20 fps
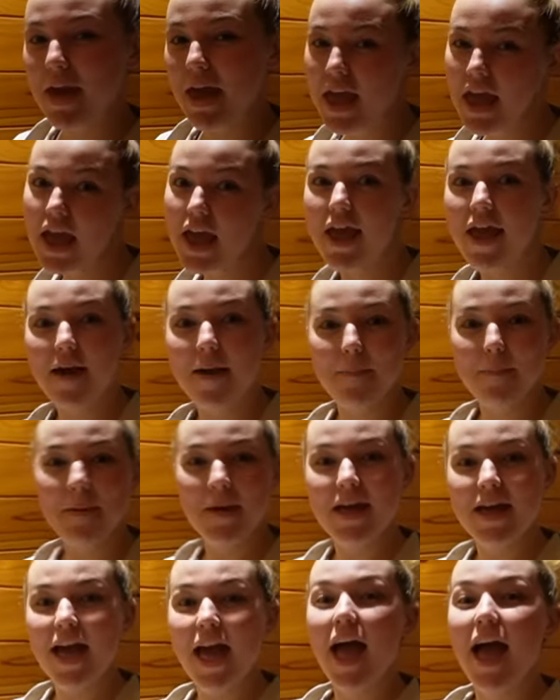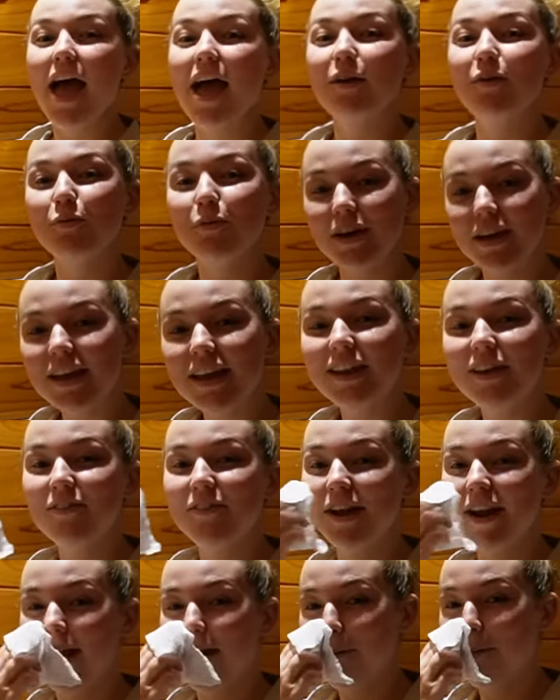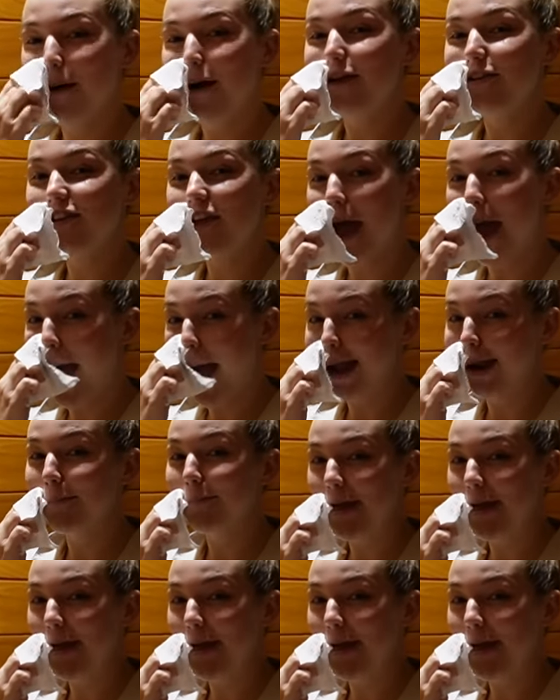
P M and we're getting ready to watch Outer